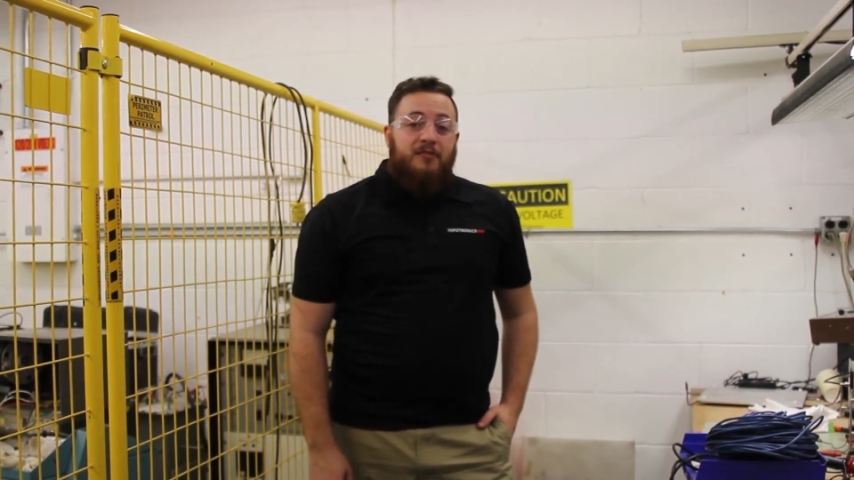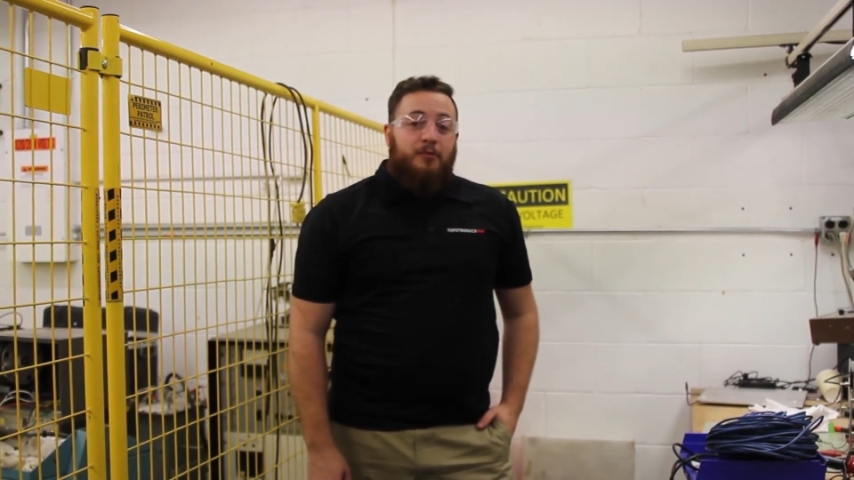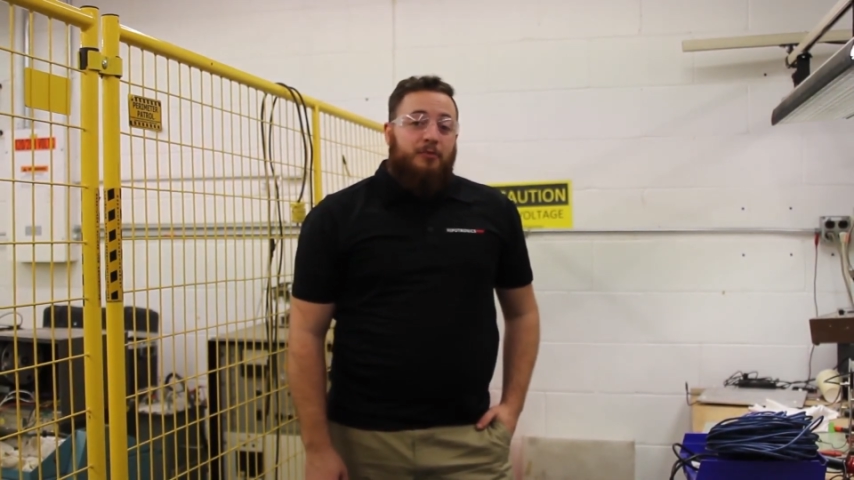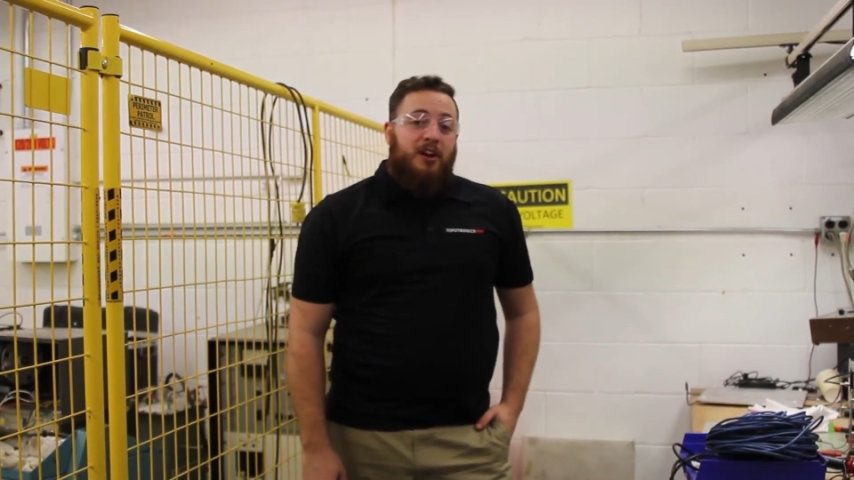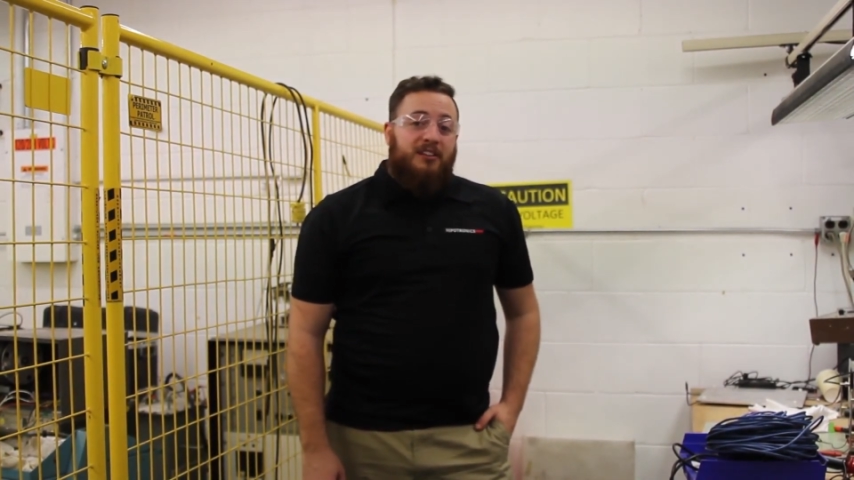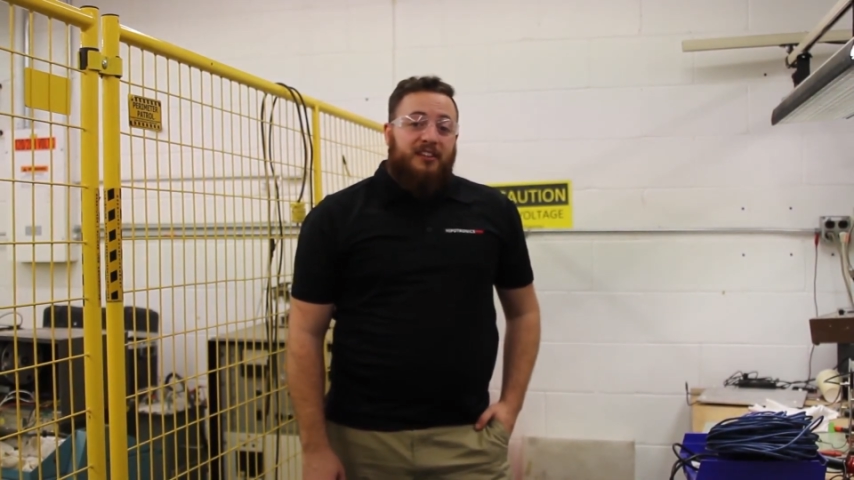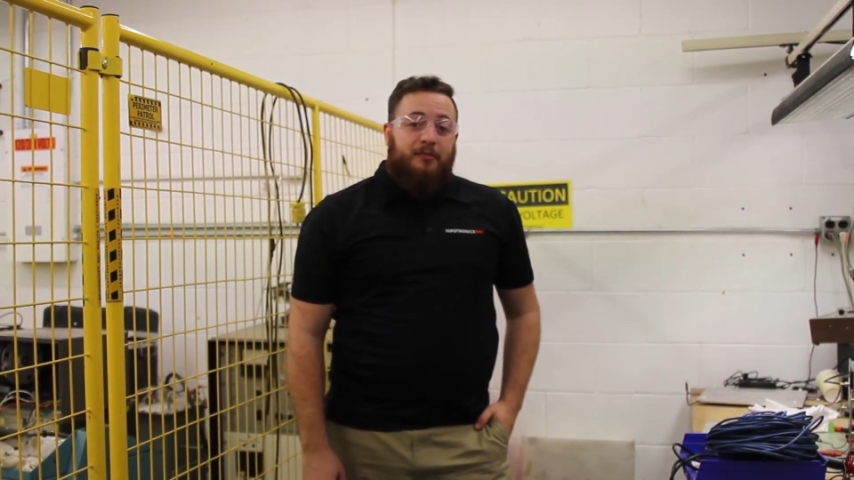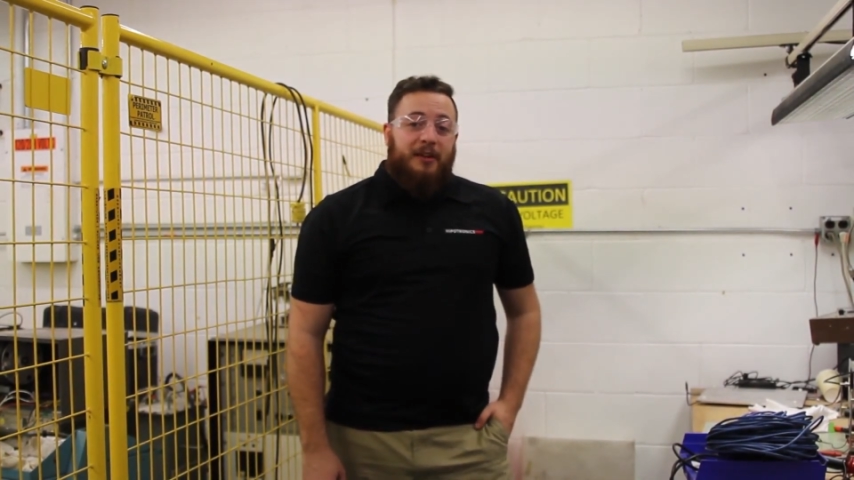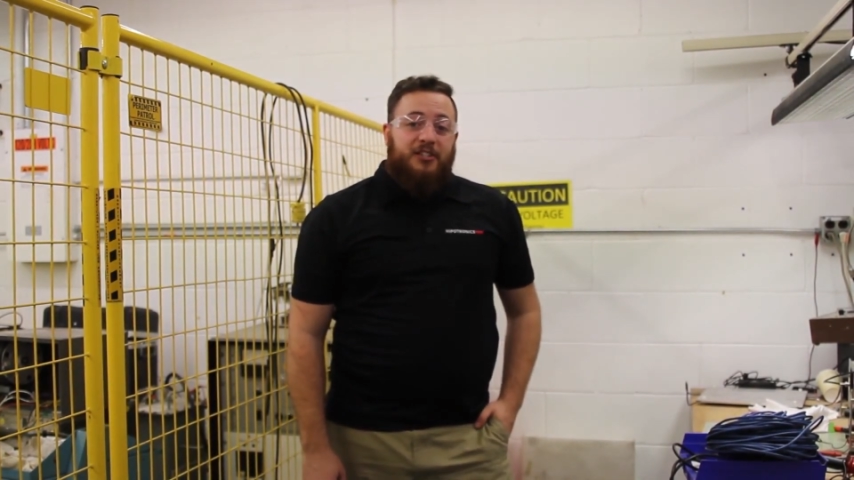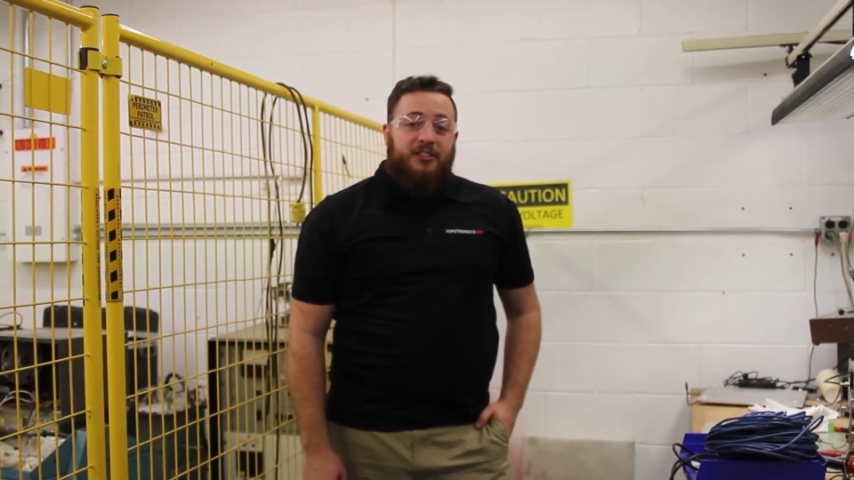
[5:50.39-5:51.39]
For product
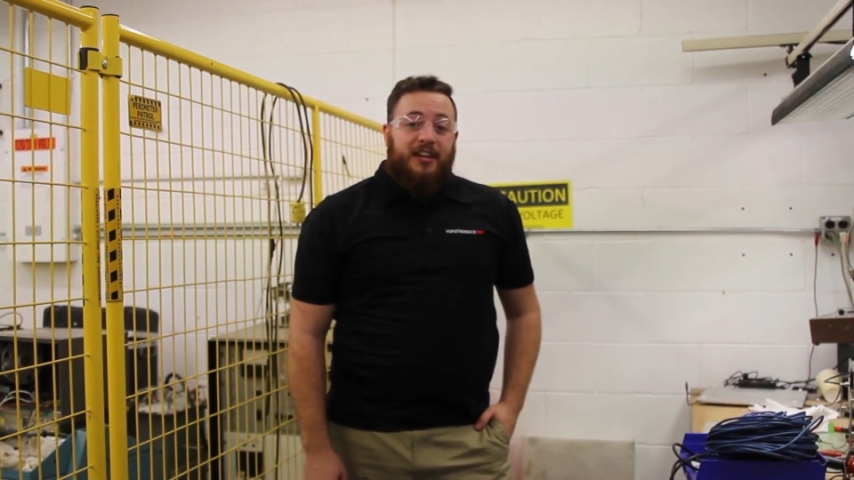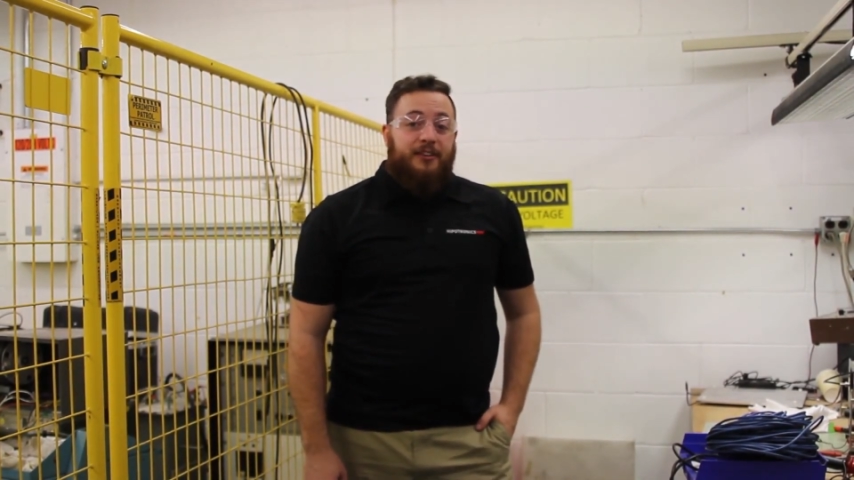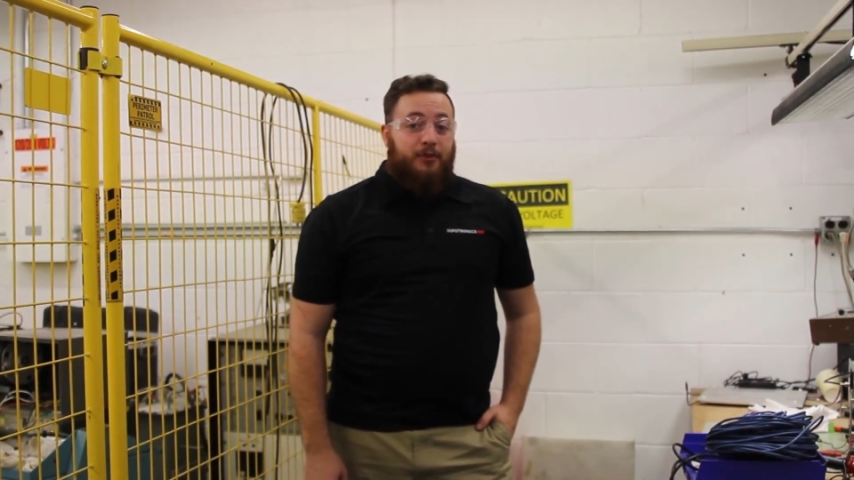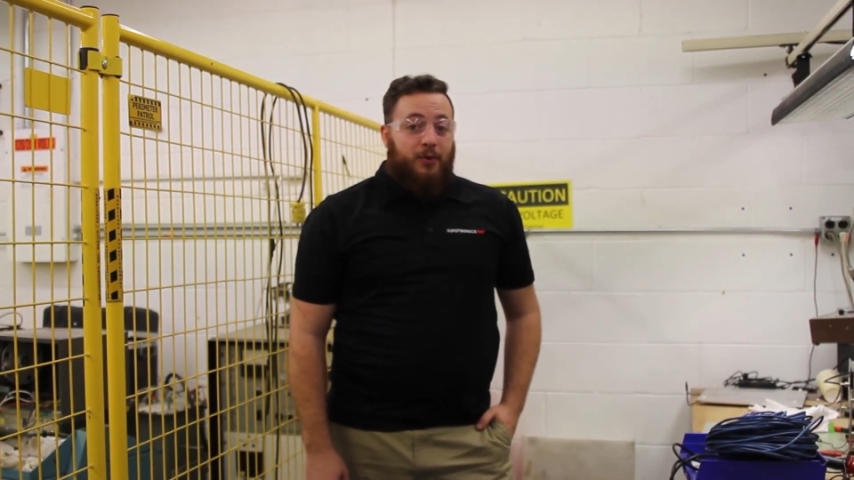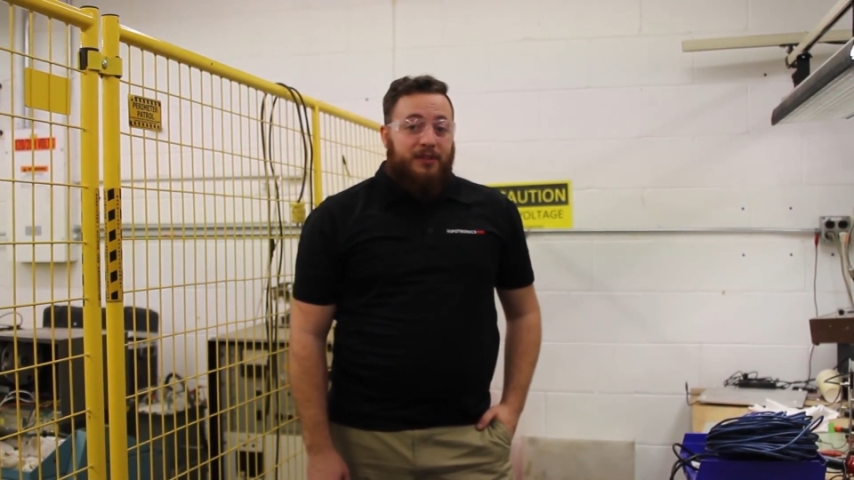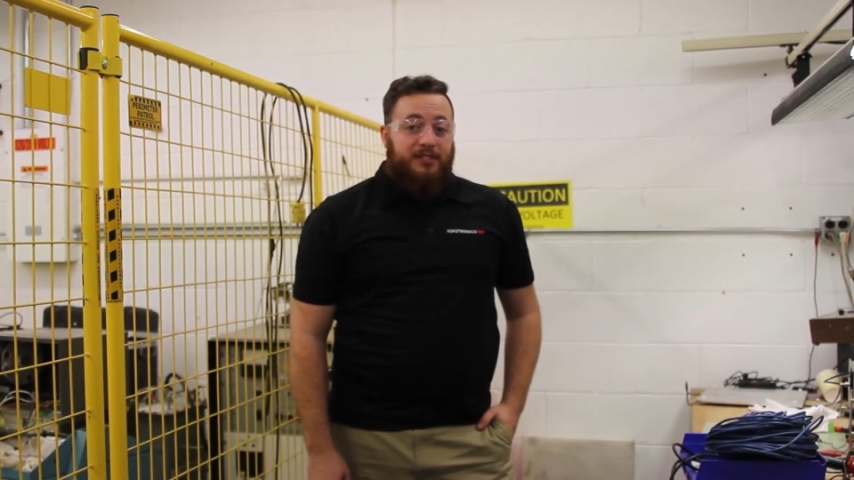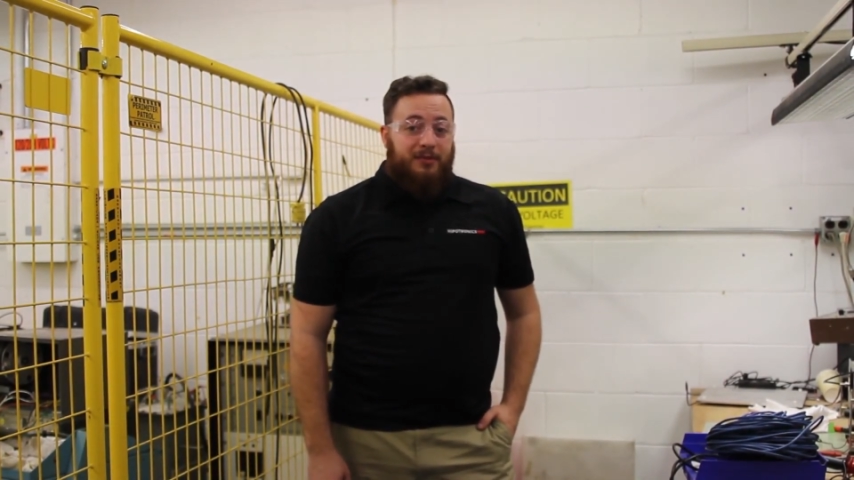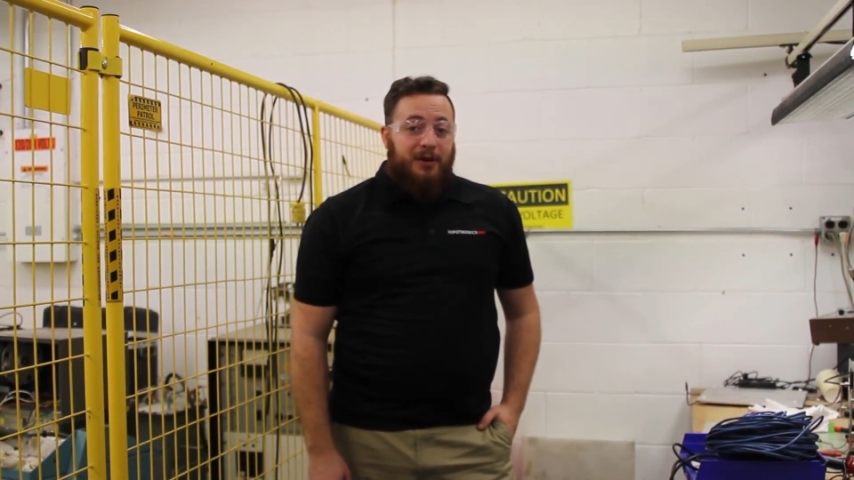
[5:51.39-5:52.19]
information and to request a